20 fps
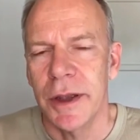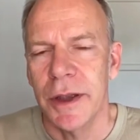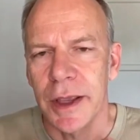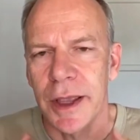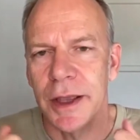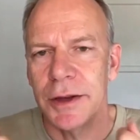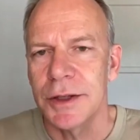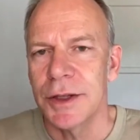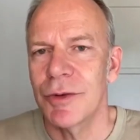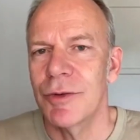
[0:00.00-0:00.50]

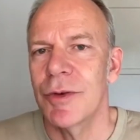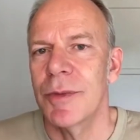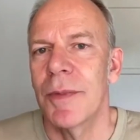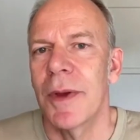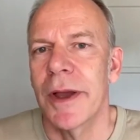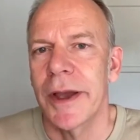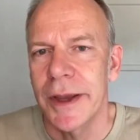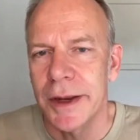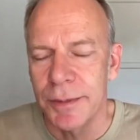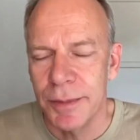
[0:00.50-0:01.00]
Again, to
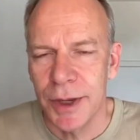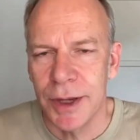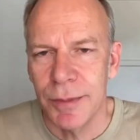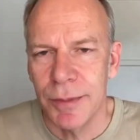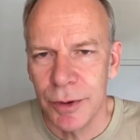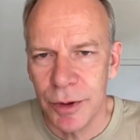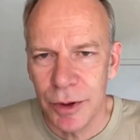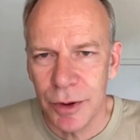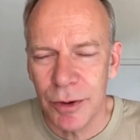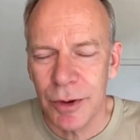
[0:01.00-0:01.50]
remind
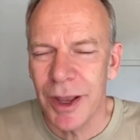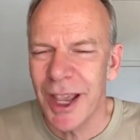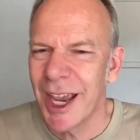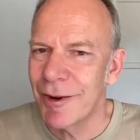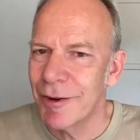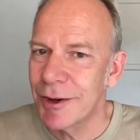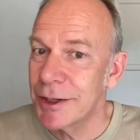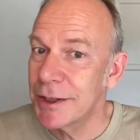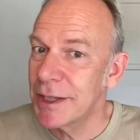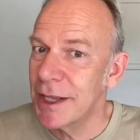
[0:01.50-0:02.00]
people, you're not
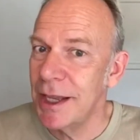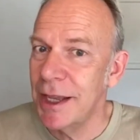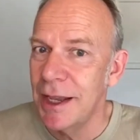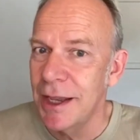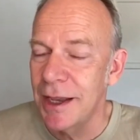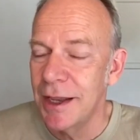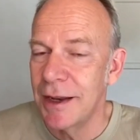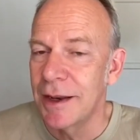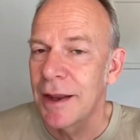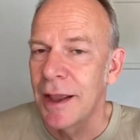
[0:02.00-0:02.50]

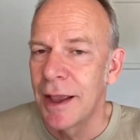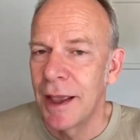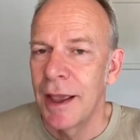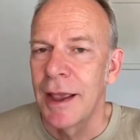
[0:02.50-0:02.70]
guaranteed